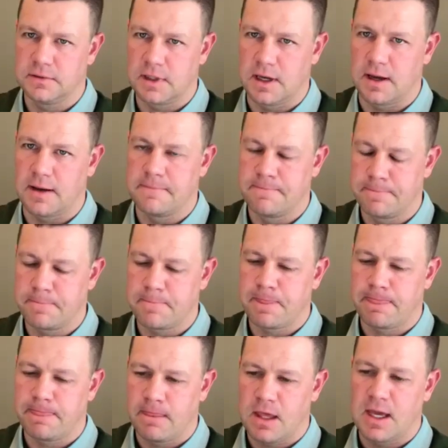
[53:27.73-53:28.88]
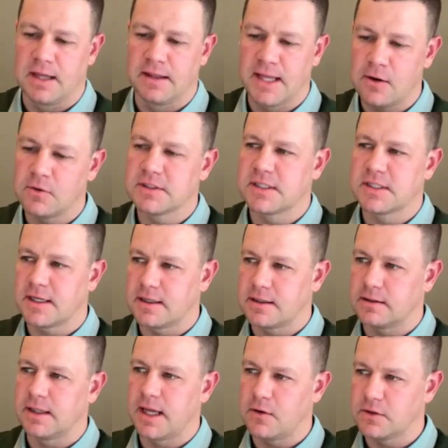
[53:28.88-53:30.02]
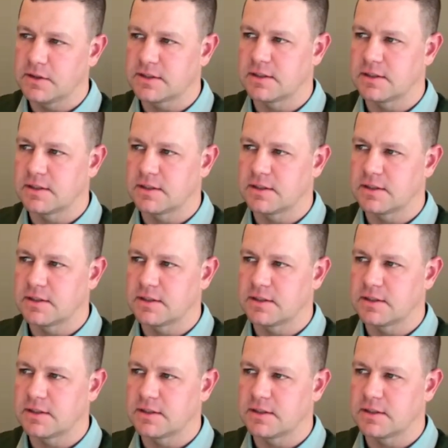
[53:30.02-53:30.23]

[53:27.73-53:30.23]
Yeah. And that was